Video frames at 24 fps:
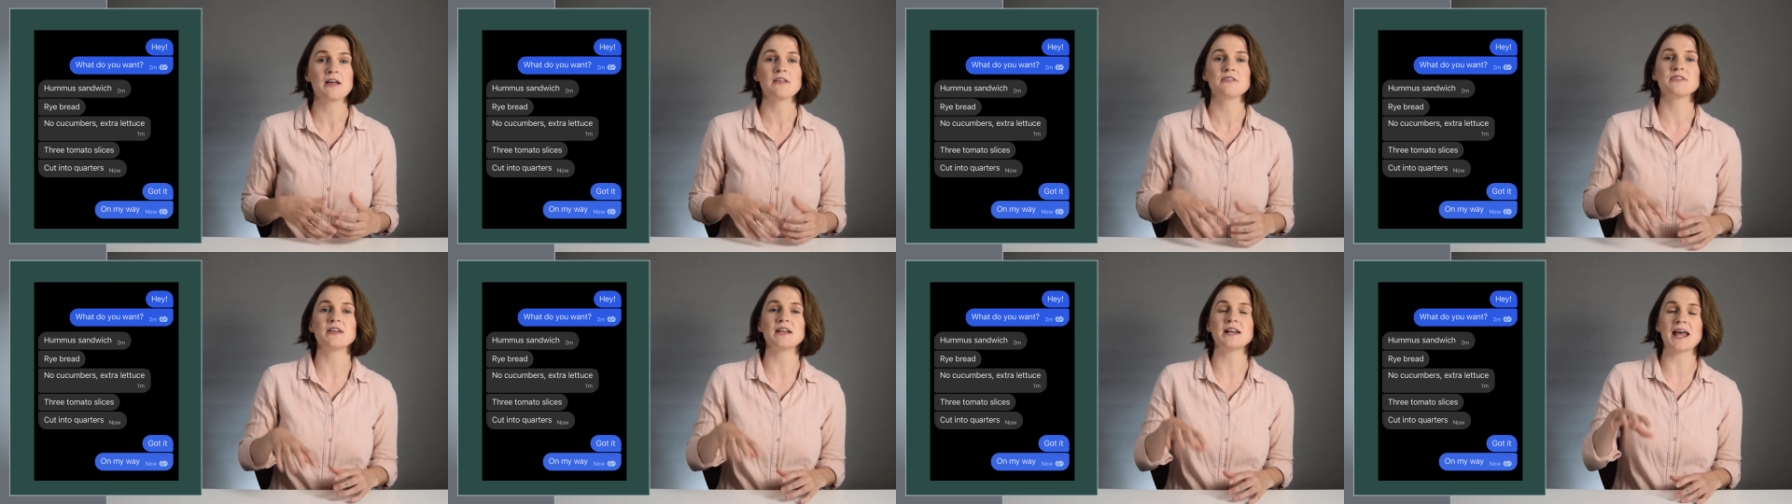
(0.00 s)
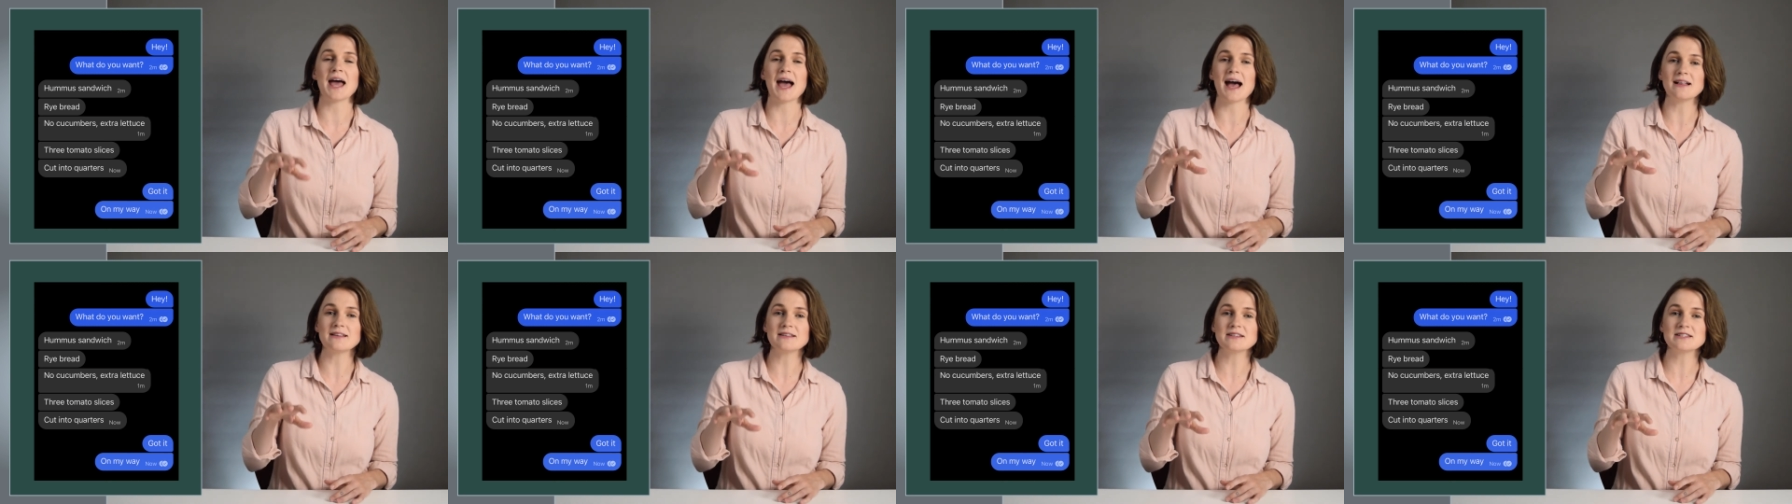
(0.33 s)
then
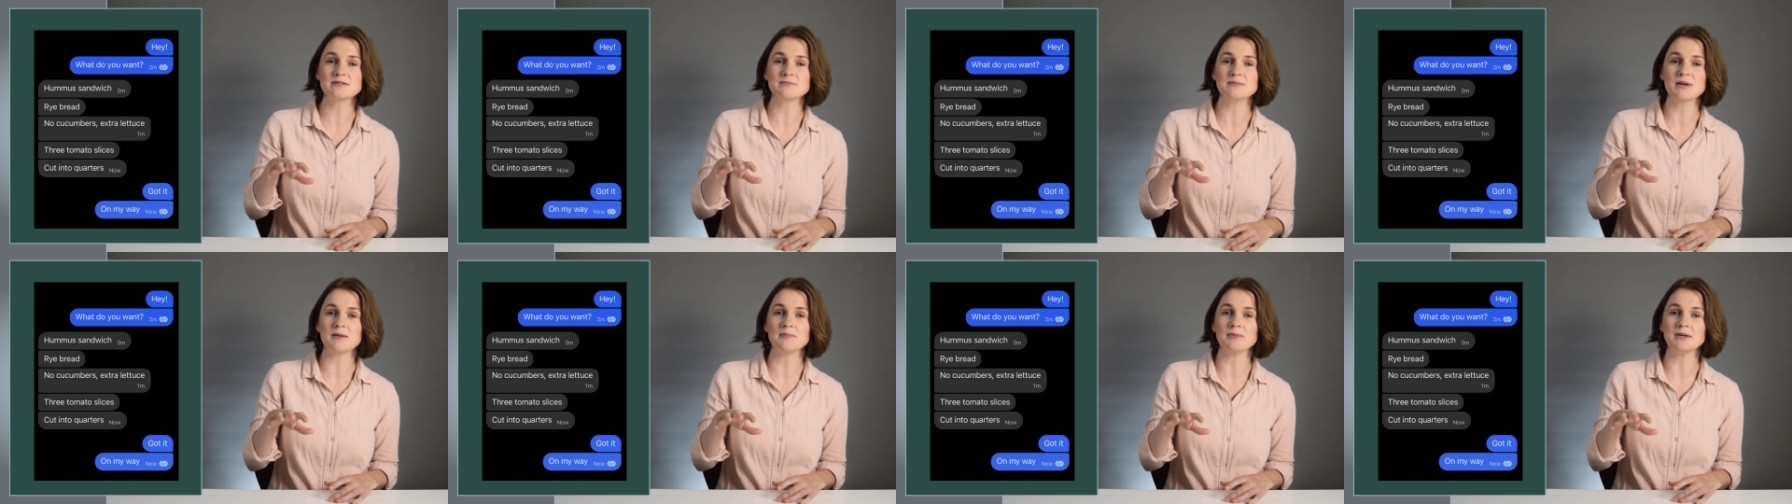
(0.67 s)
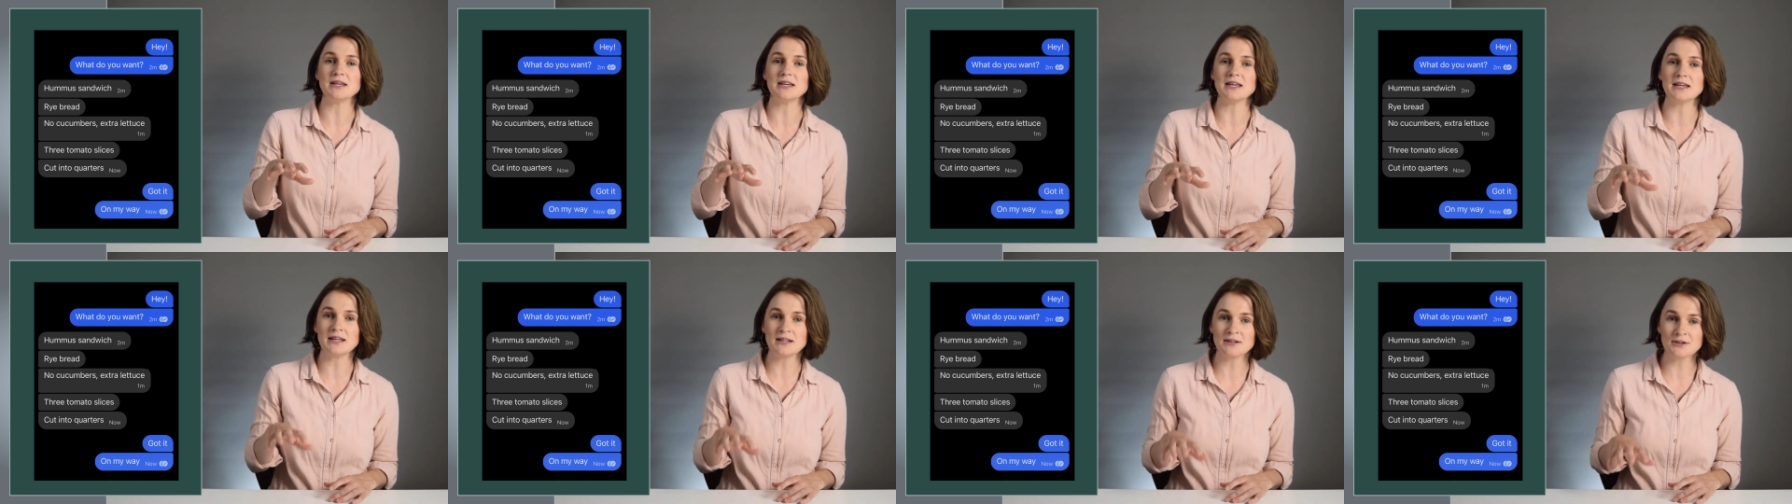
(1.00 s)
Alice may
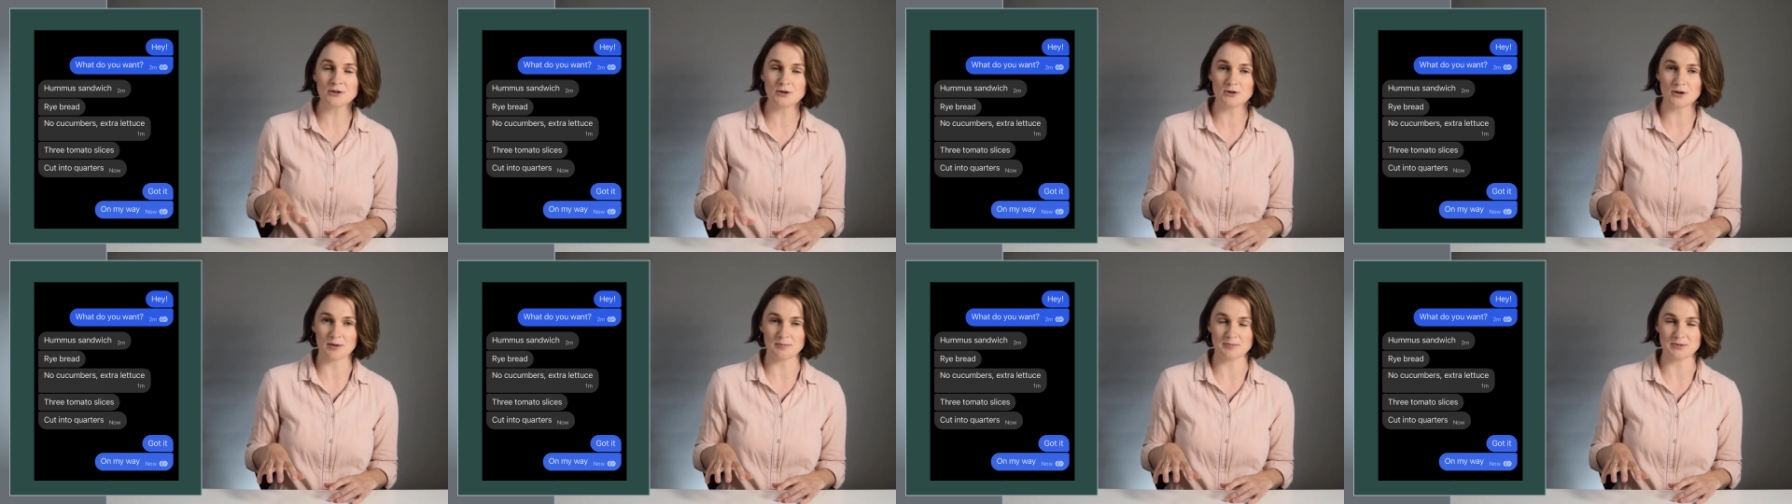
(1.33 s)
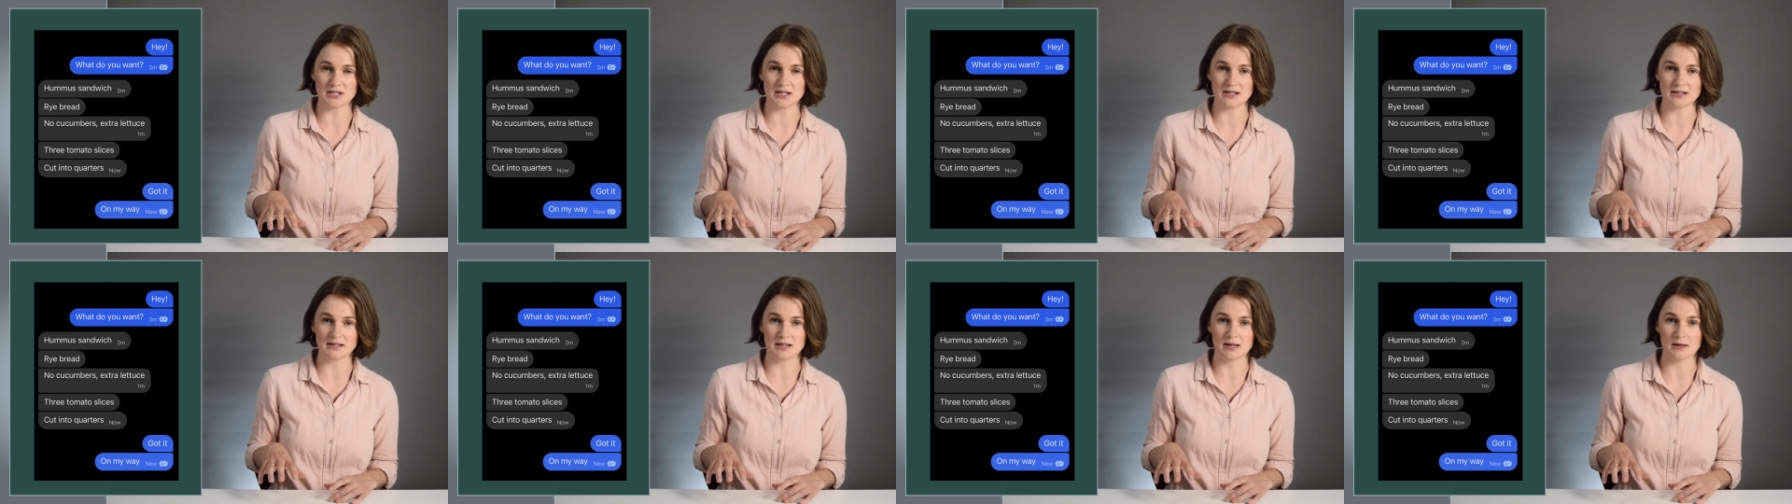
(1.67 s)
be
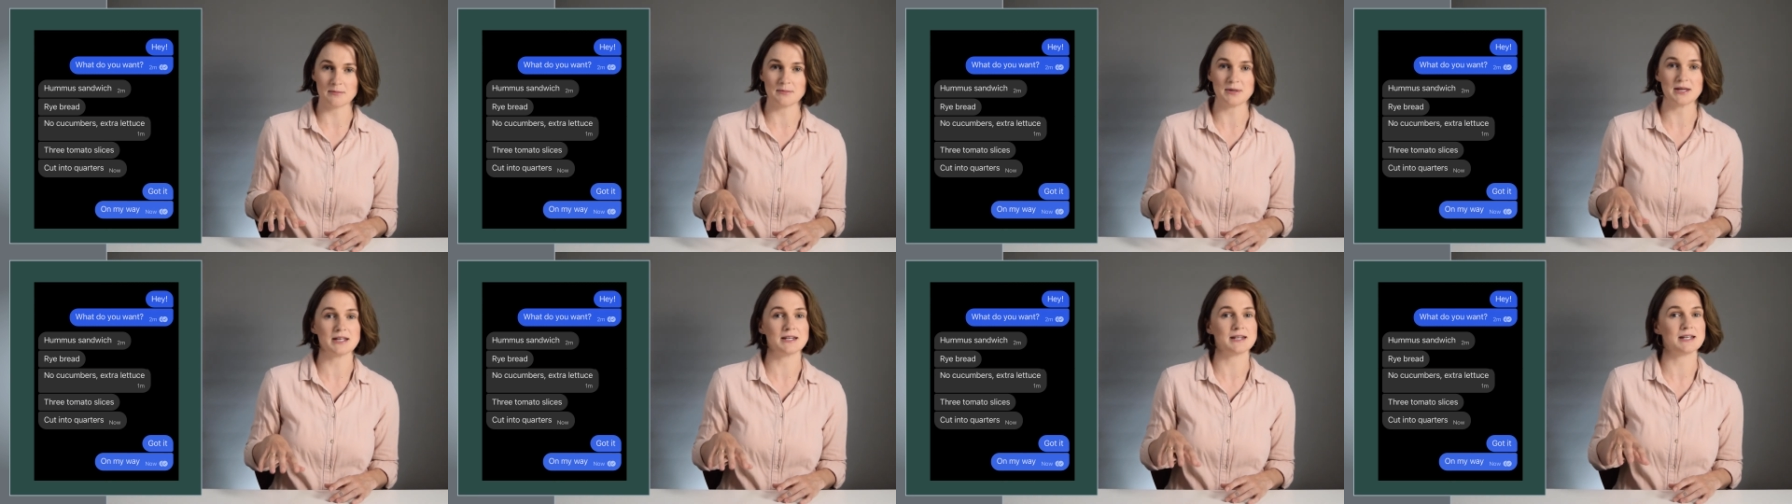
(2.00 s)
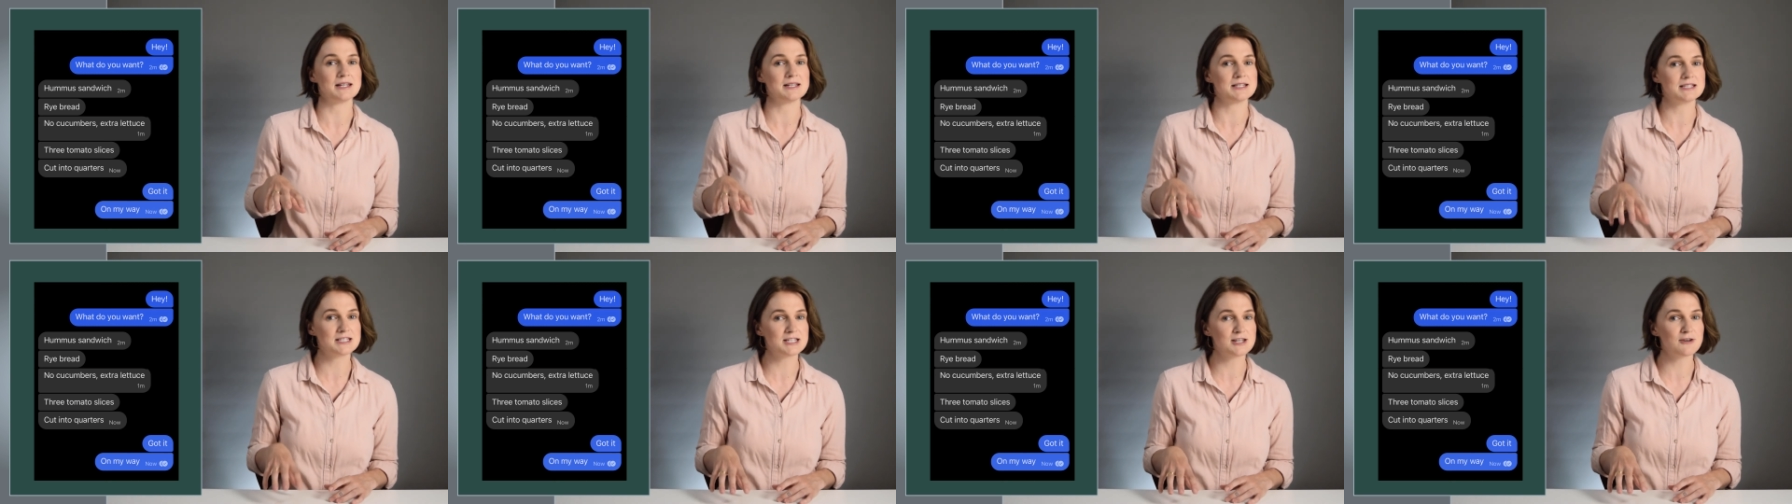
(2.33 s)
encrypting them in
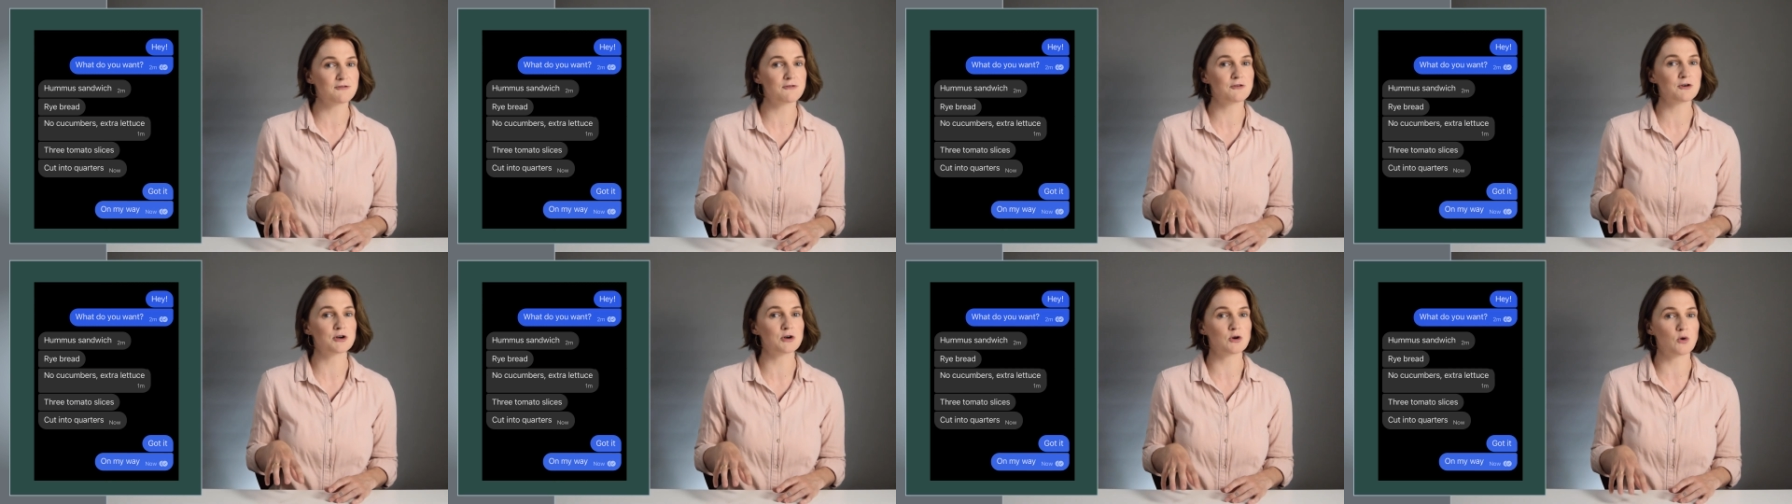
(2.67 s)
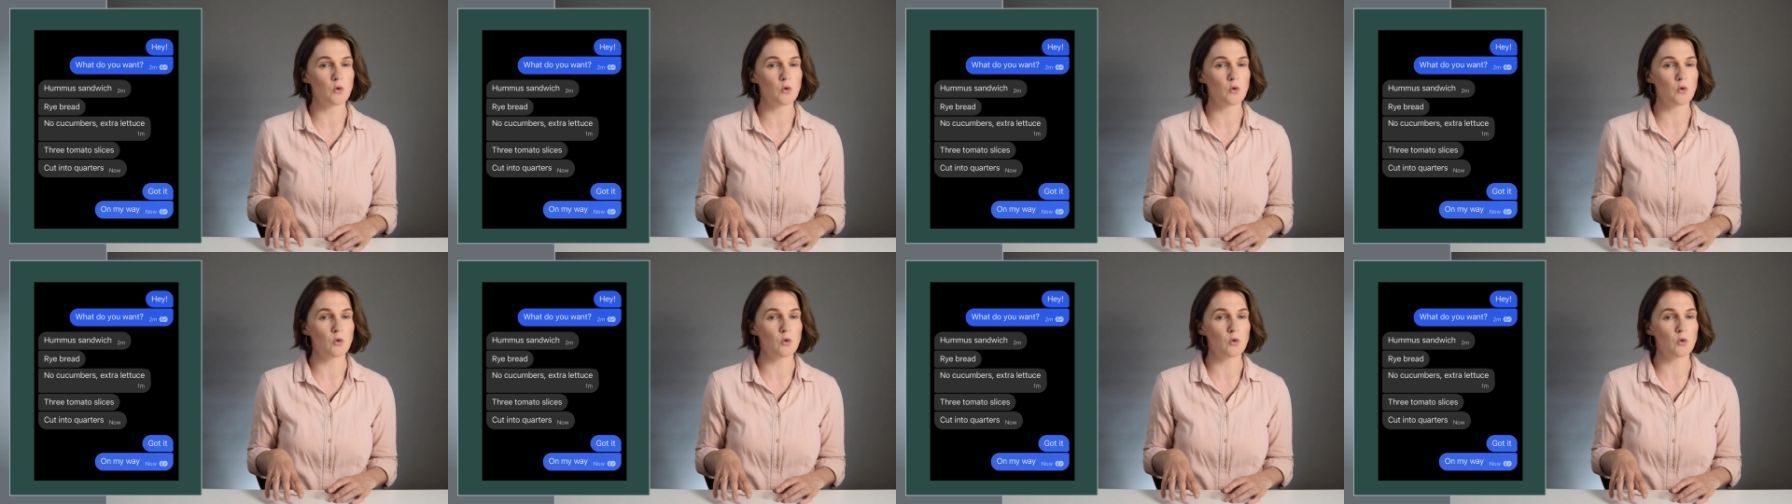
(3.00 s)
a different